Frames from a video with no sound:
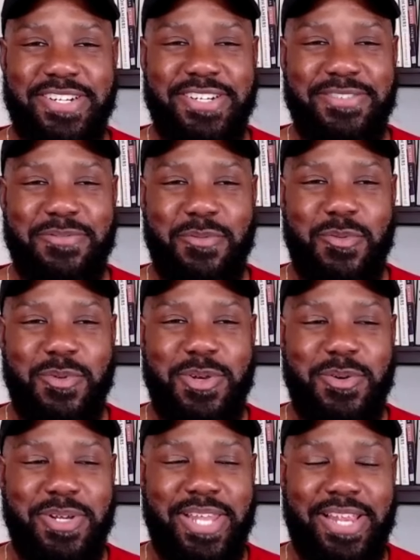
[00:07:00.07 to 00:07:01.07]
a
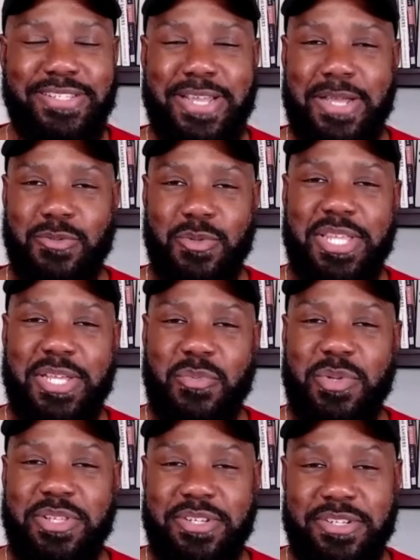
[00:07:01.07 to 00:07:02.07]
lot of times we
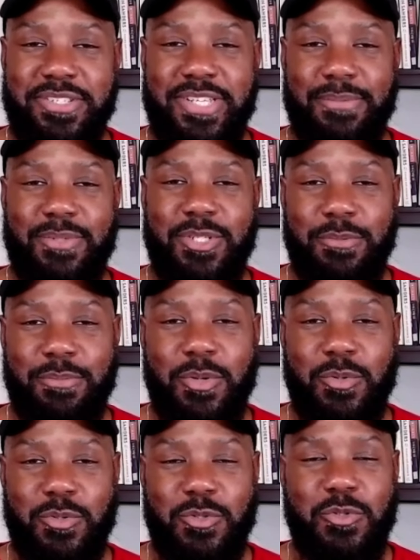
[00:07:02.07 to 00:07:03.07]
think we're the exception
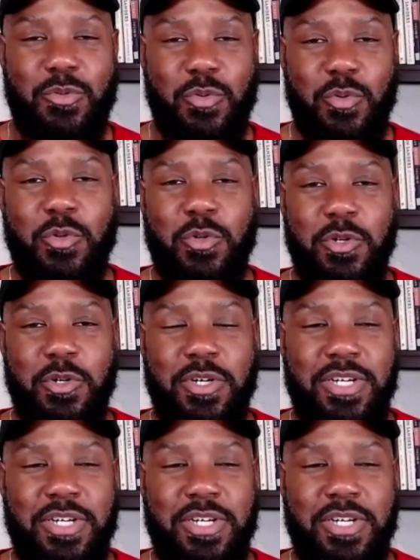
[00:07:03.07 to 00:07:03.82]
opposed to the rule.